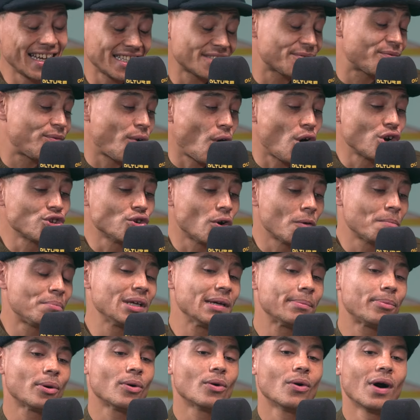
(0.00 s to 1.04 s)
it's for young
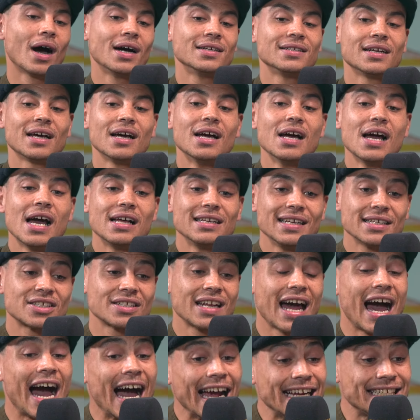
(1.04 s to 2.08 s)
people. And
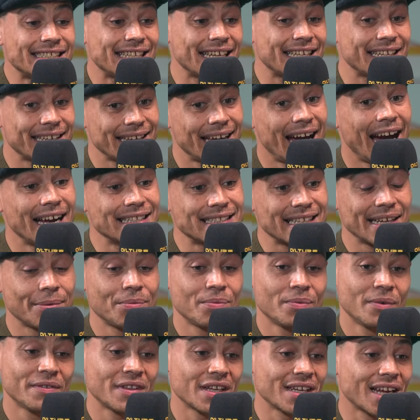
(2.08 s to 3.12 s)
listen, I did it
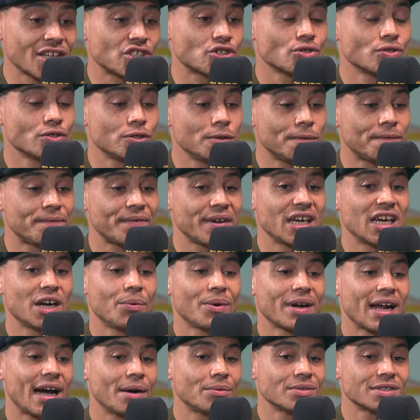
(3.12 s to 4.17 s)
with the National Youth Theatre
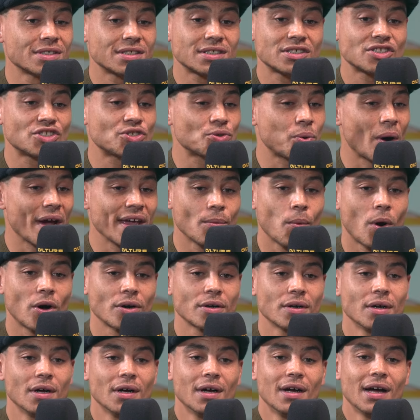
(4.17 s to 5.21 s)
when I was
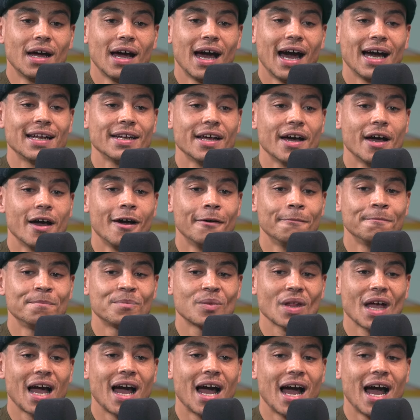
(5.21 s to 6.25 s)
21.
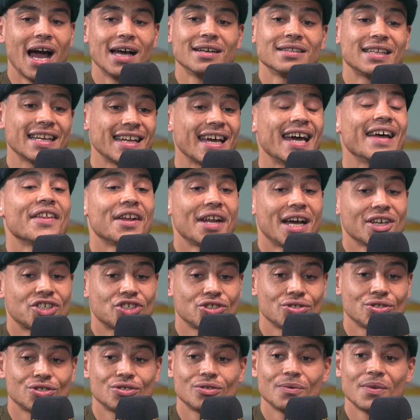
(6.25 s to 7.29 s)
And did it at the
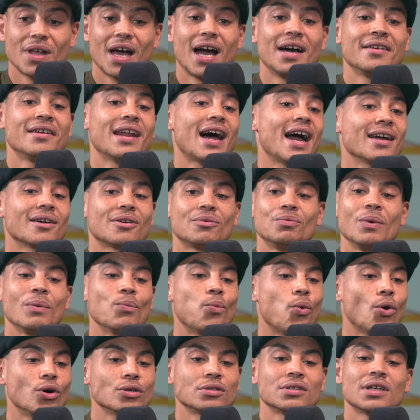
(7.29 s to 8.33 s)
National, and we
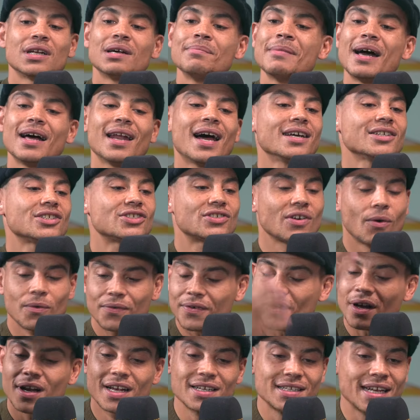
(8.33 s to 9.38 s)
won, and I met
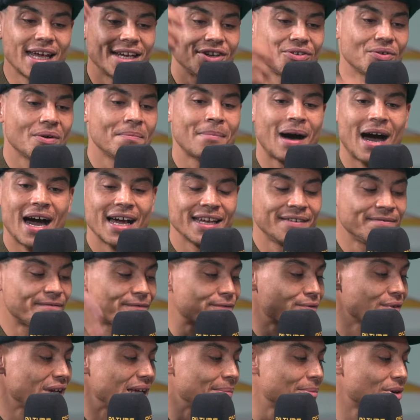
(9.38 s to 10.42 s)
Sophia Okonedo and Martin
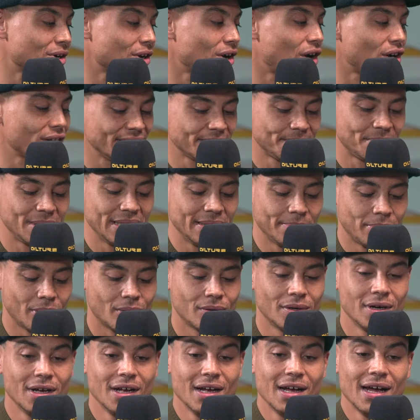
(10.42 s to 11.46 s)
Freeman and all these
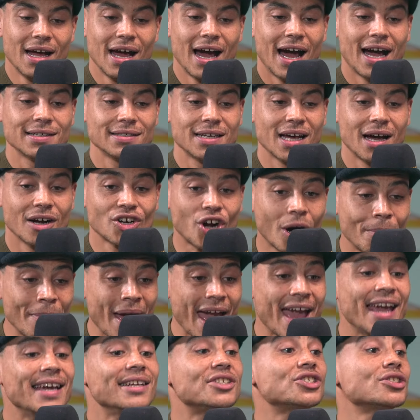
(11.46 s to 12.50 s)
people. And I got my
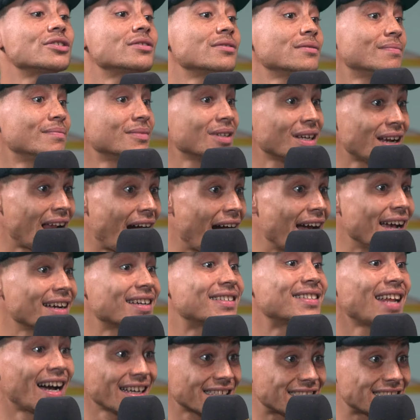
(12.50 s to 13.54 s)
agent,
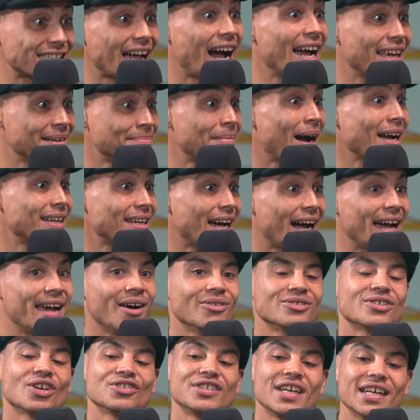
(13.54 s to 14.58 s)
that started my night. I
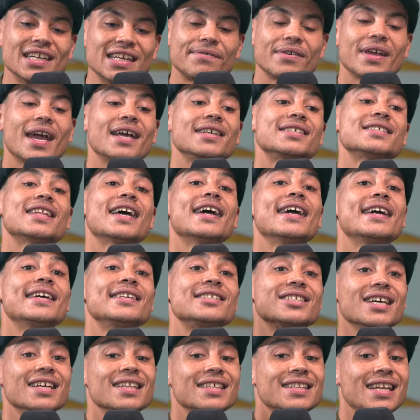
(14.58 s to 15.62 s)
was on the Olivier
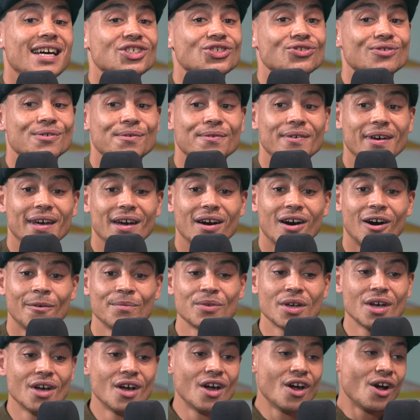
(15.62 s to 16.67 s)
stage at the National Theatre.
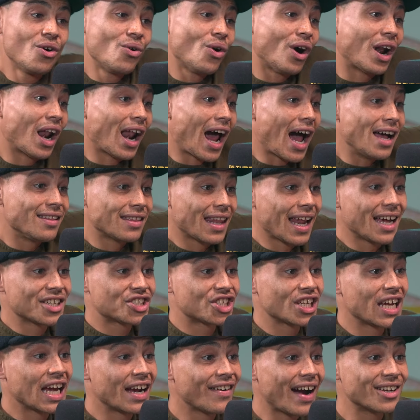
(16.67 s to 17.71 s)
Well, last
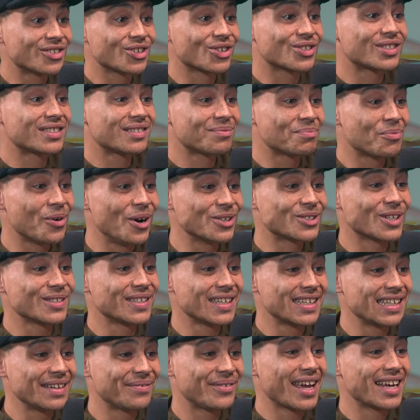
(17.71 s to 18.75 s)
year I just worked on the
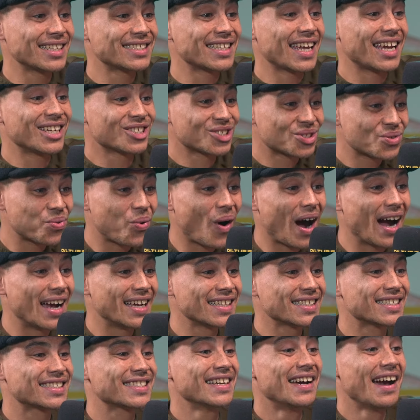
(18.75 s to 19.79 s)
Olivier stage
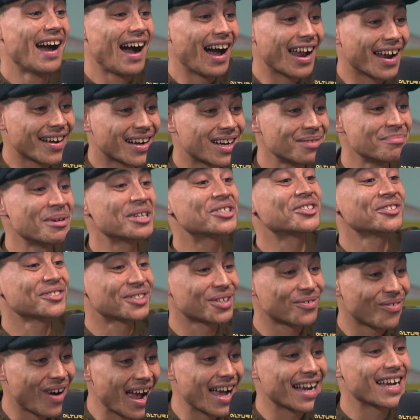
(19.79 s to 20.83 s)
twice, and I commissioned
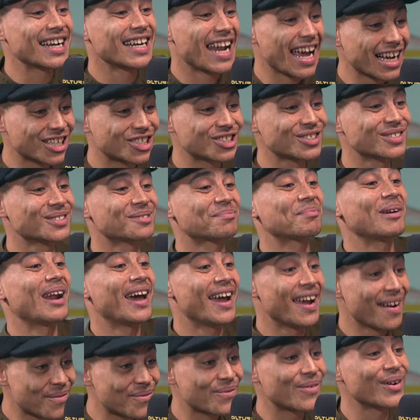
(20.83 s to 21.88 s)
to write a Connections
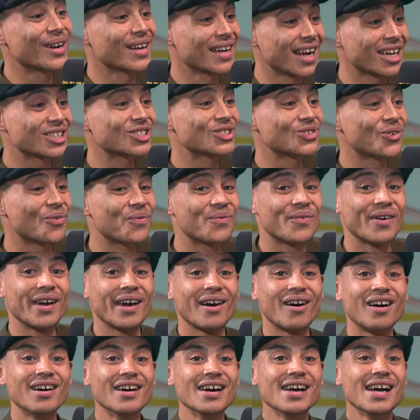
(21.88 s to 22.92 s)
play for the National
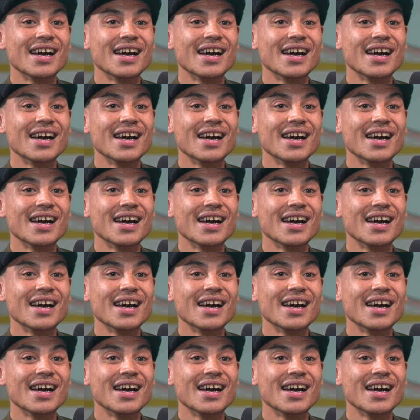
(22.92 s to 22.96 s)
Theatre.